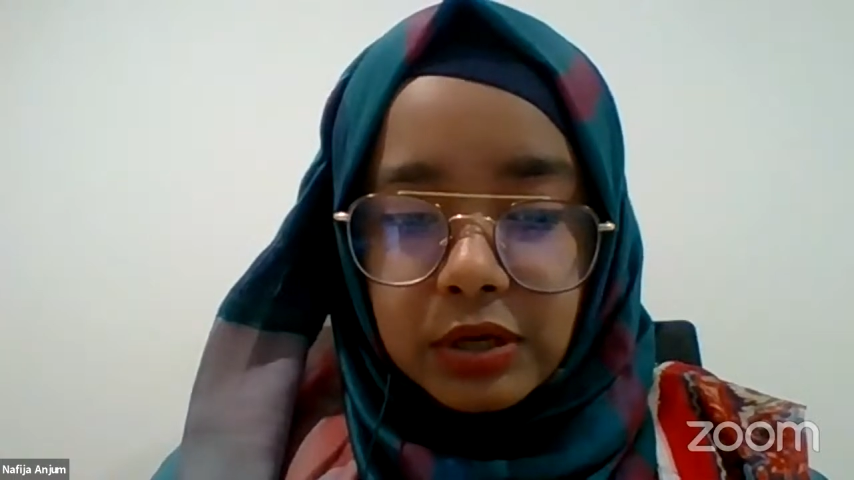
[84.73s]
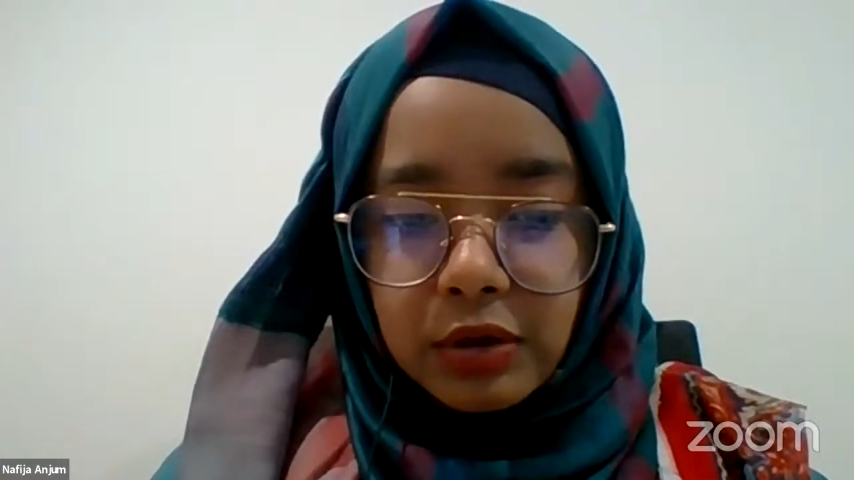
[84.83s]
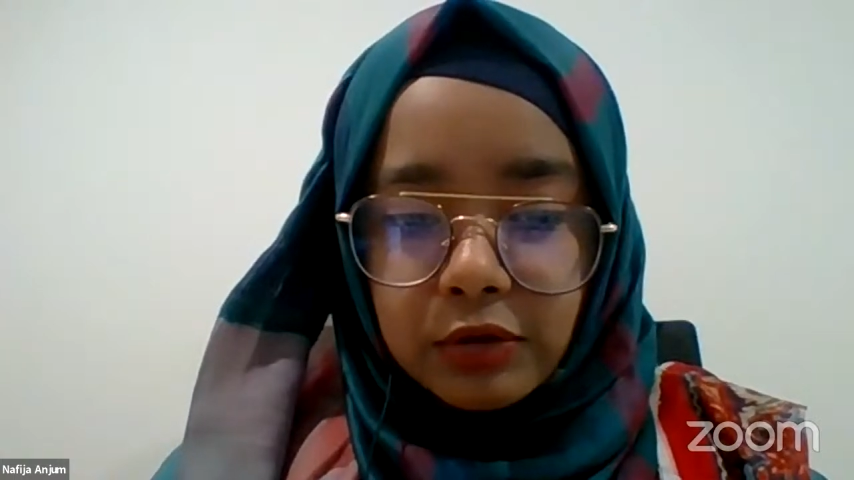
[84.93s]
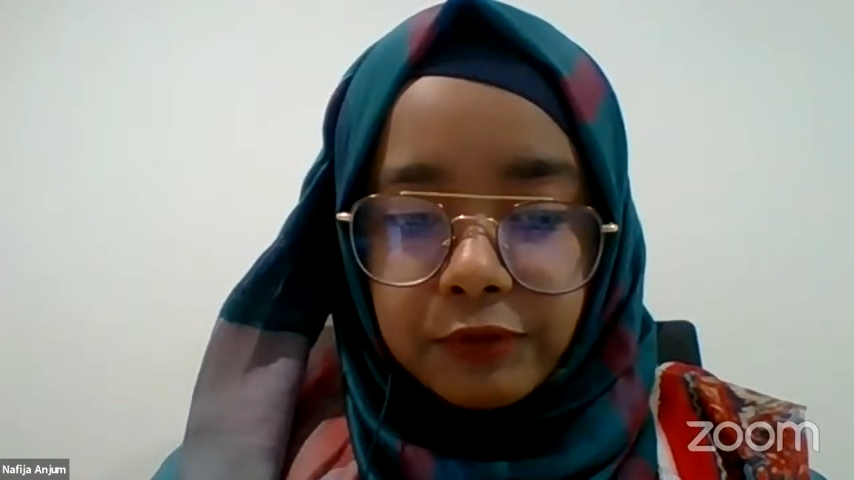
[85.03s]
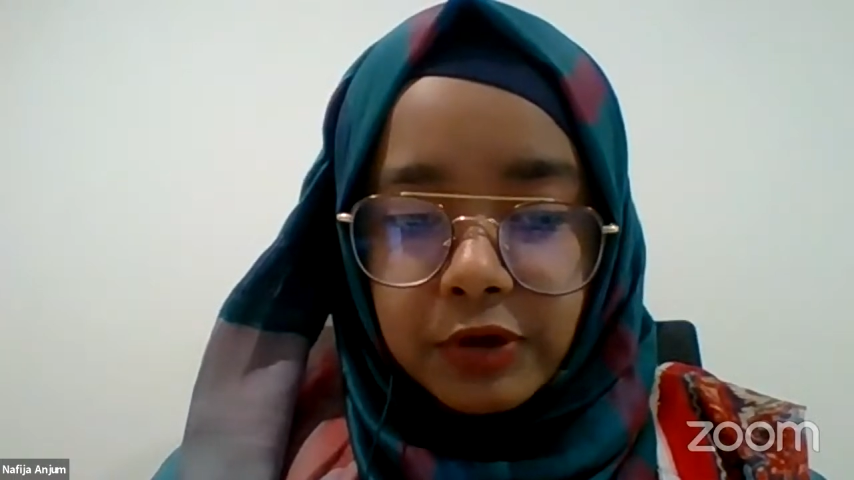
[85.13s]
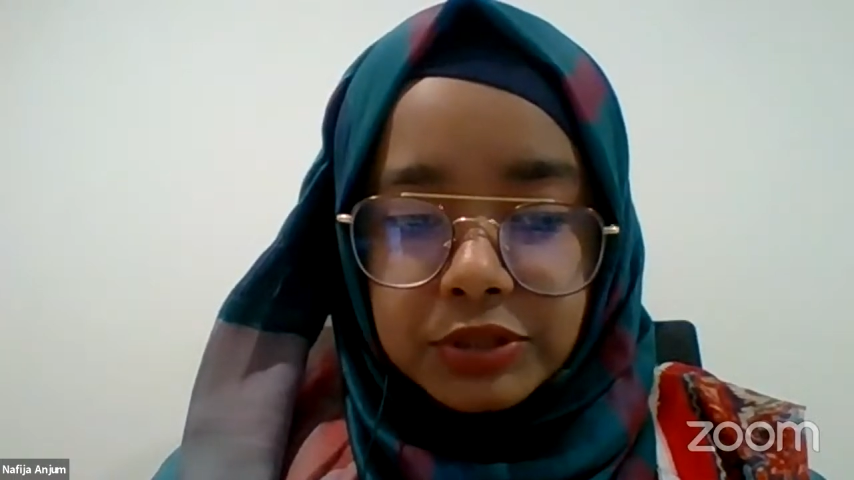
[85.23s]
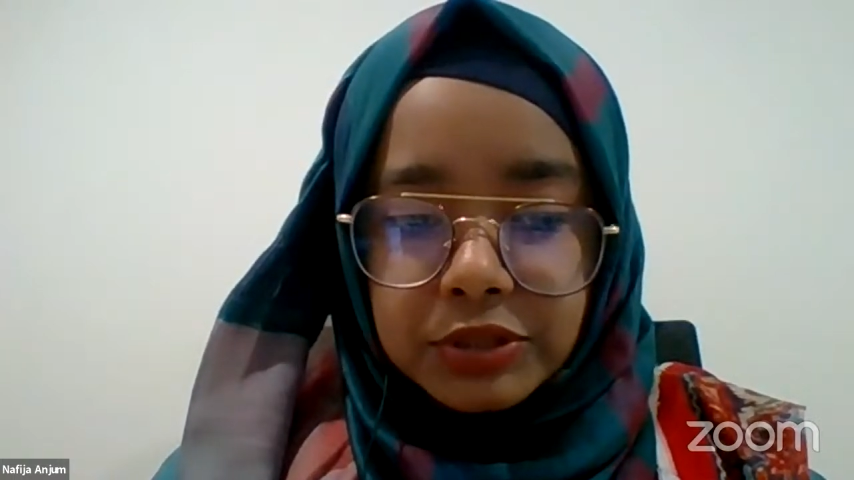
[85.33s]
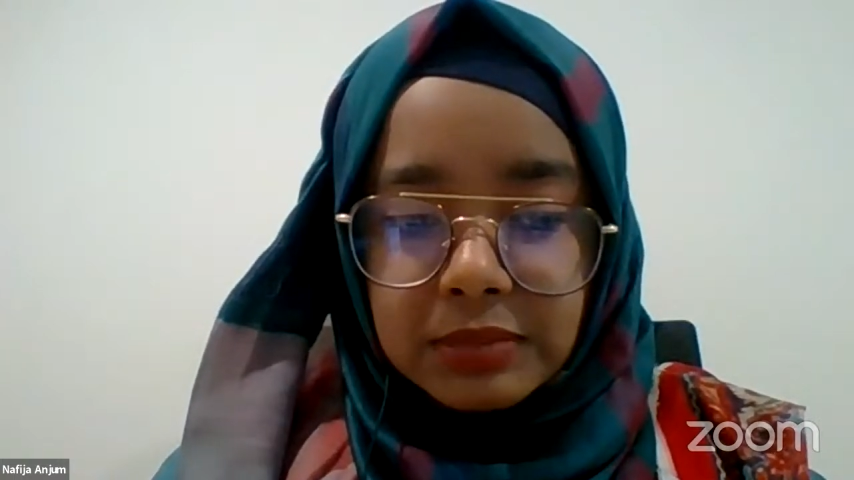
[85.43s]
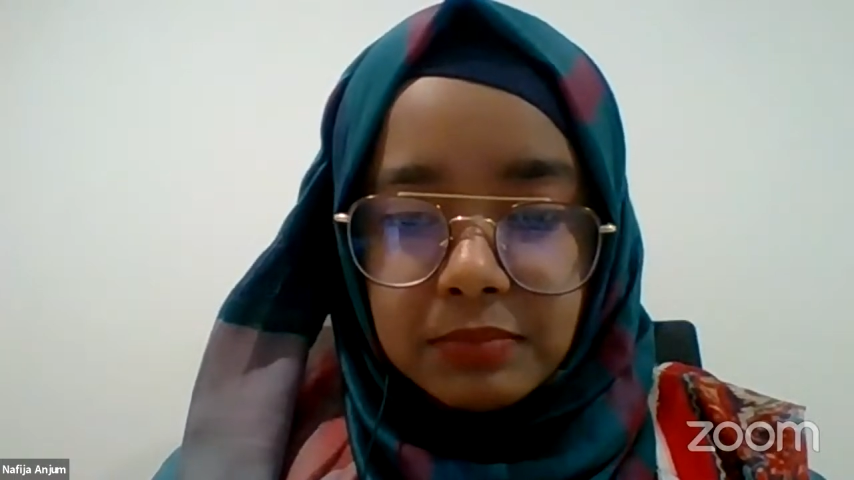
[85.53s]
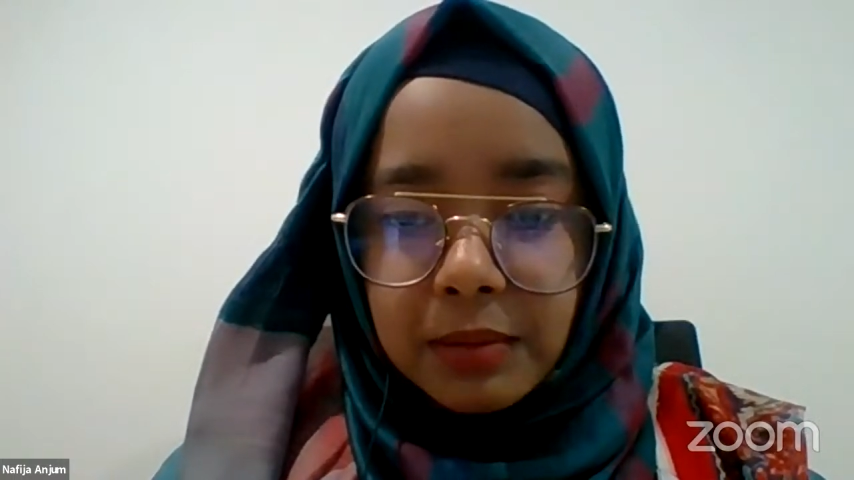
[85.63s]
all of our
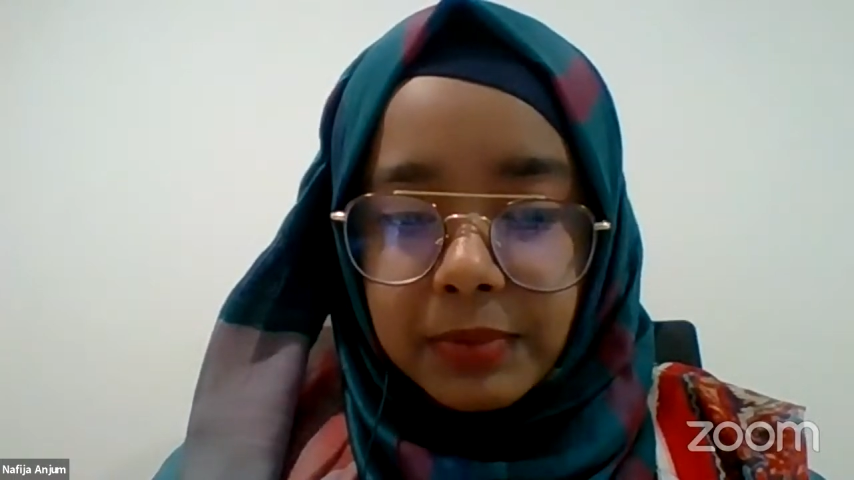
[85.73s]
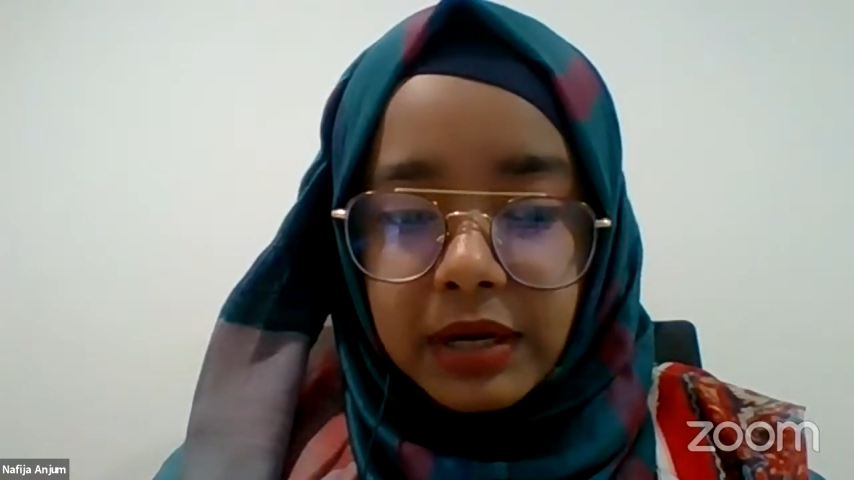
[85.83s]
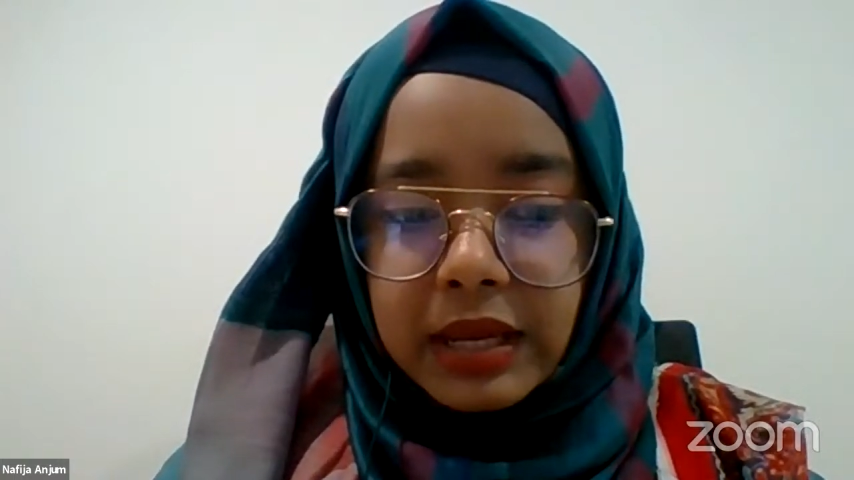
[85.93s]
team member.